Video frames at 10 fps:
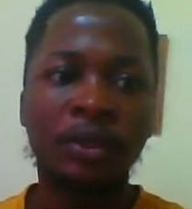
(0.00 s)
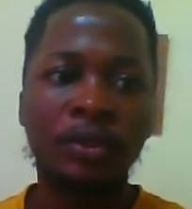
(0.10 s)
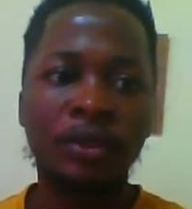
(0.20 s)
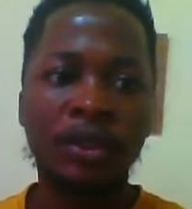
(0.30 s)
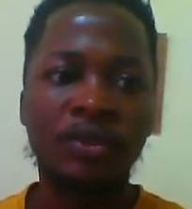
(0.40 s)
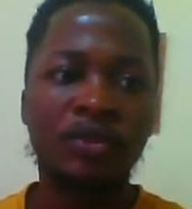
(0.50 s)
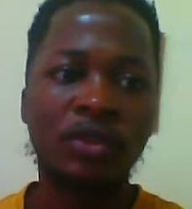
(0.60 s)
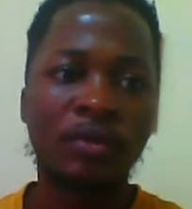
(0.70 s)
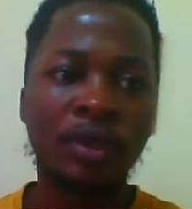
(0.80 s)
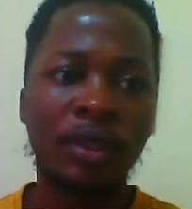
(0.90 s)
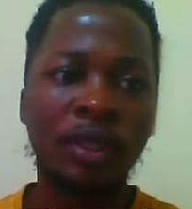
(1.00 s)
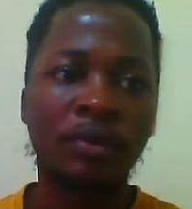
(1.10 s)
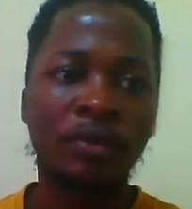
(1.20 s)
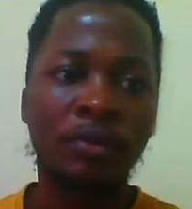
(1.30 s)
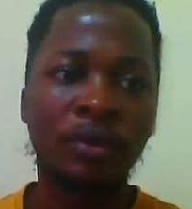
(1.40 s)
just double click
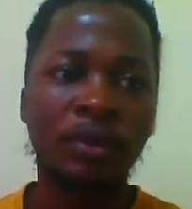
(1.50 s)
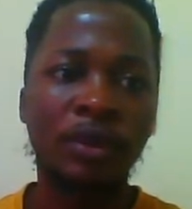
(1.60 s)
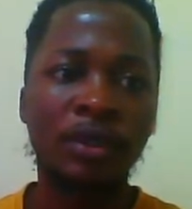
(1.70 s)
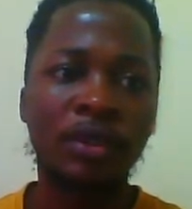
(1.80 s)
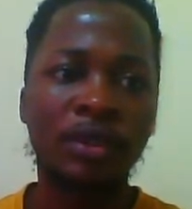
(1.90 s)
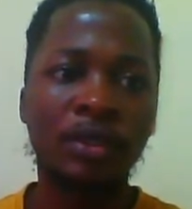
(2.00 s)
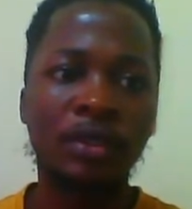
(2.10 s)
on this